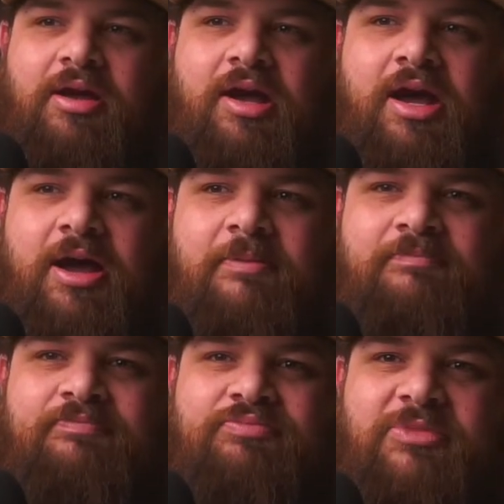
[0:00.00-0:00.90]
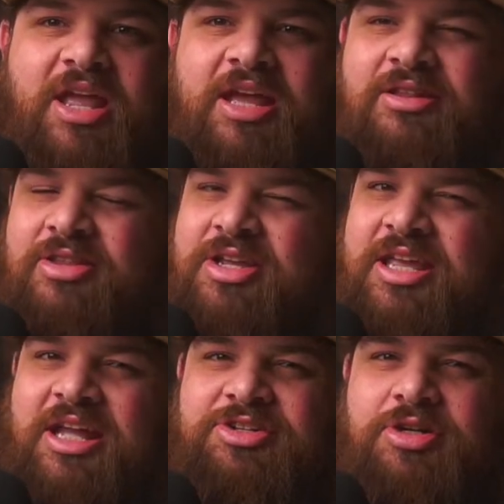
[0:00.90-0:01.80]
And
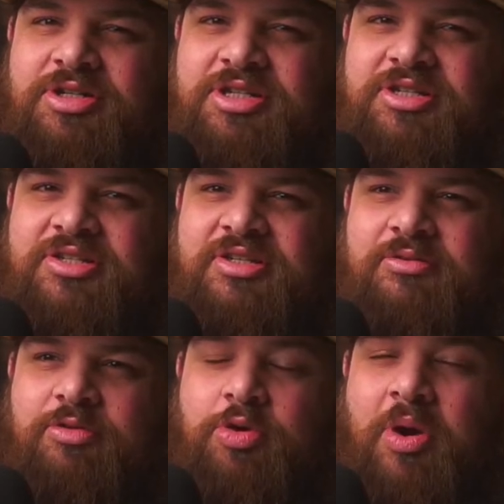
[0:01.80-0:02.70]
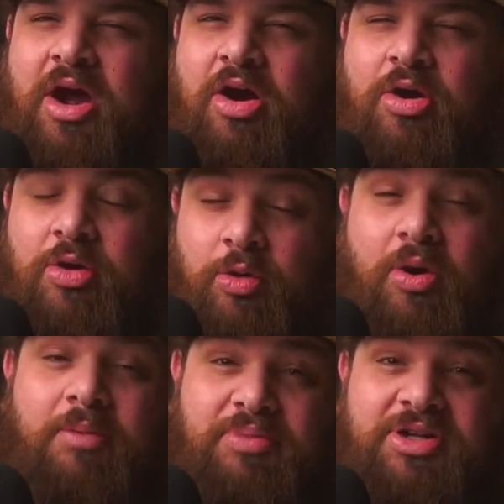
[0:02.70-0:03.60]
looking at churches
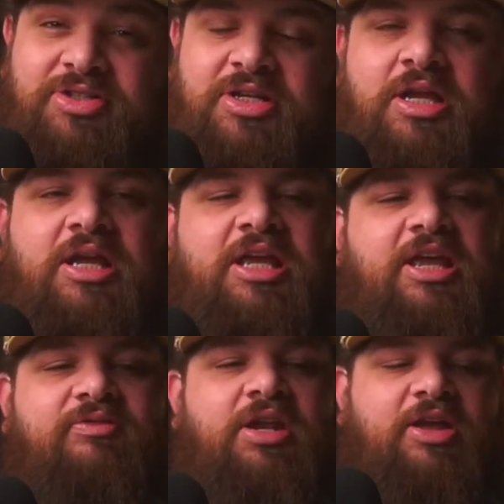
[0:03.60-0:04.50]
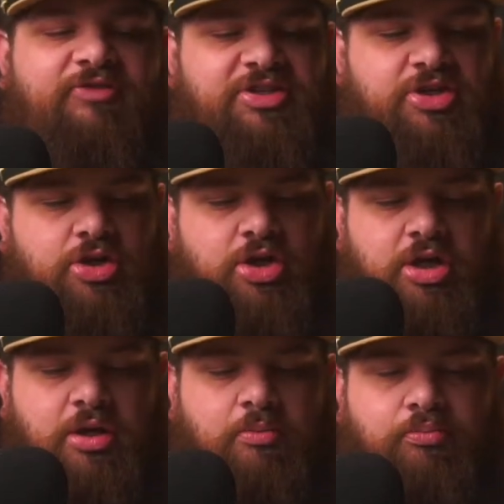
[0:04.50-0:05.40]
who are built, even if it's
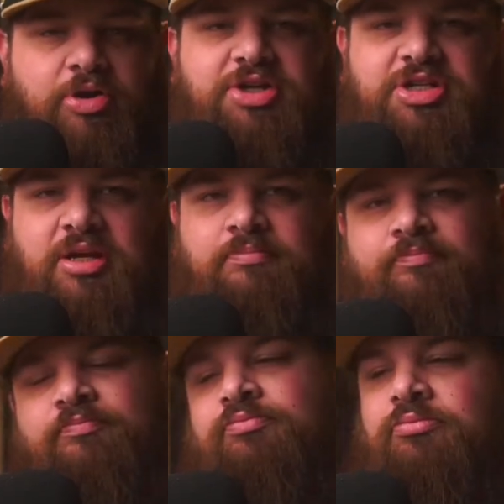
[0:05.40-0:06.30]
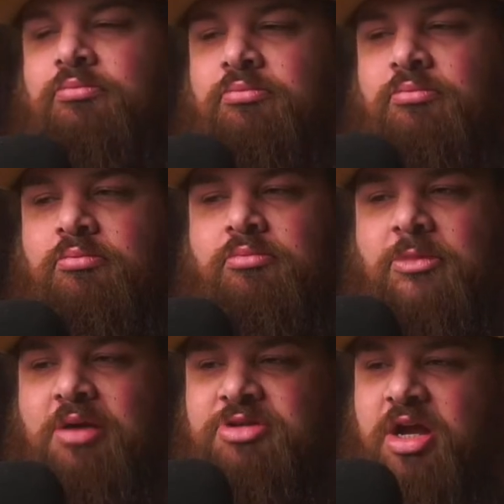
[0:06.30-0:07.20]
good preaching,
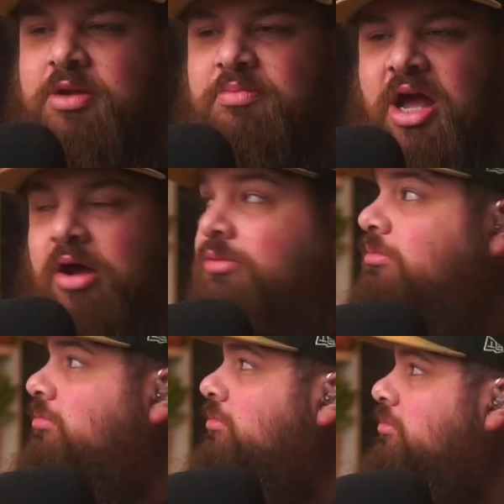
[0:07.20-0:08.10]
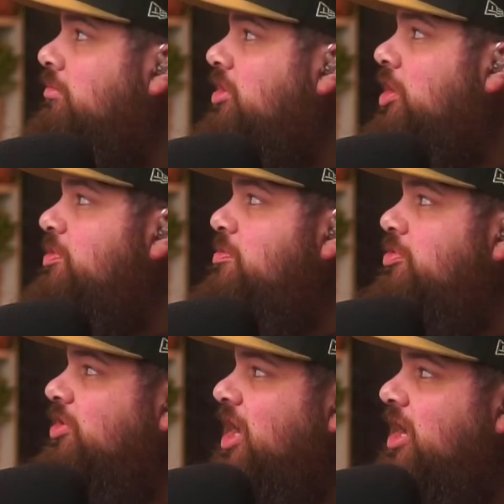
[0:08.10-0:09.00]
I'm talking about,
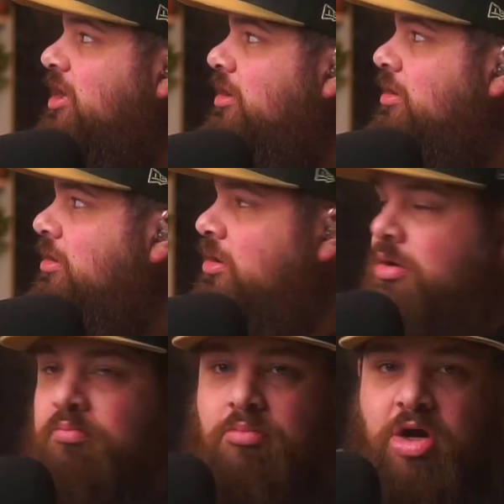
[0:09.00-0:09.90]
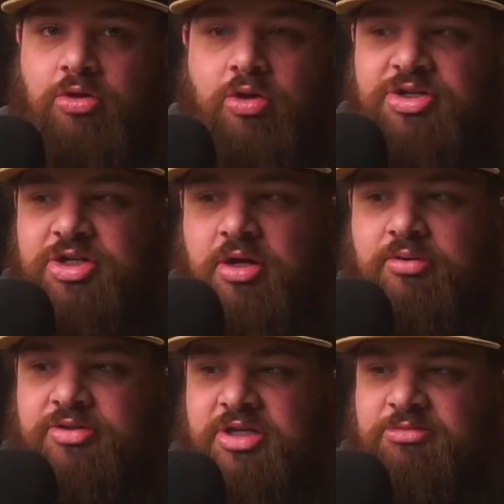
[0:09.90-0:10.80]
people like Martin
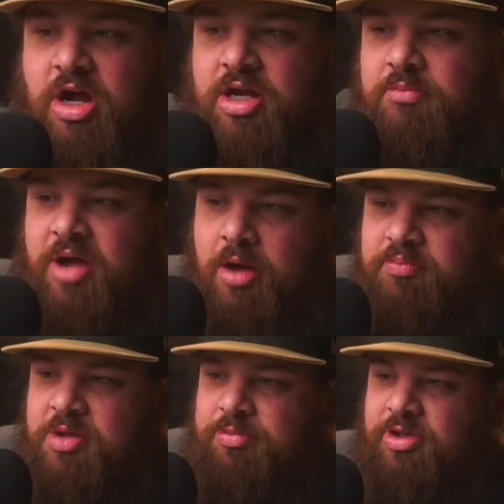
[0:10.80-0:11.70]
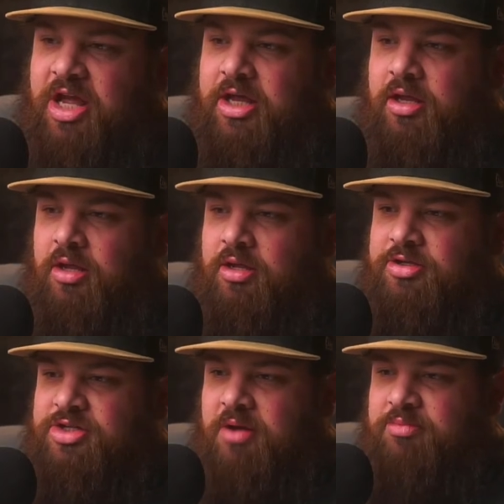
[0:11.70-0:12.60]
Lloyd-Jones. I'm talking about people like
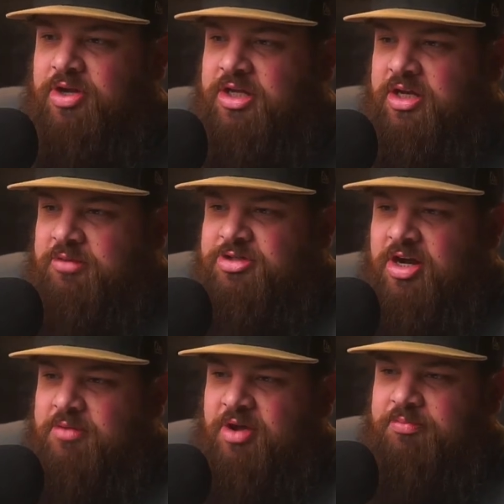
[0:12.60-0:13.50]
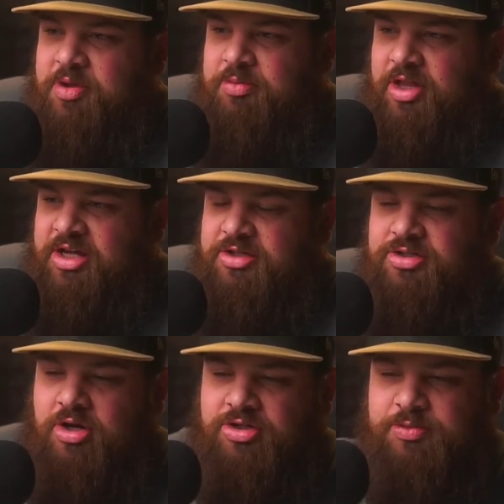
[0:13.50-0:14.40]
John Bunyan. I'm talking about people
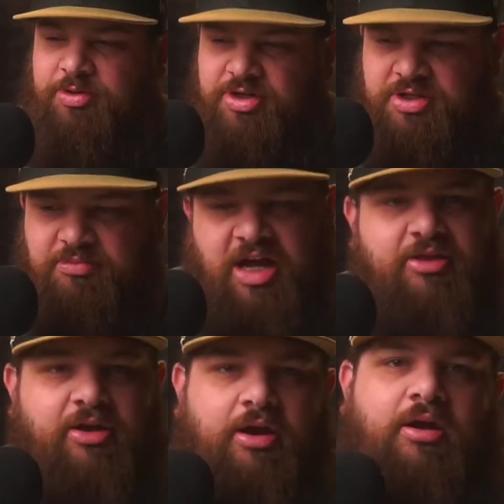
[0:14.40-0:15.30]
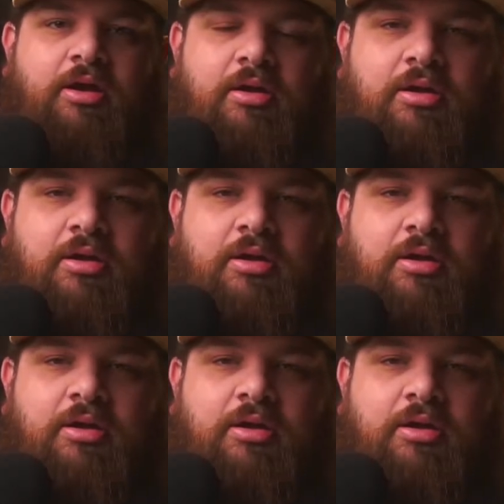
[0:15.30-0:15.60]
like Charles Spurgeon back there.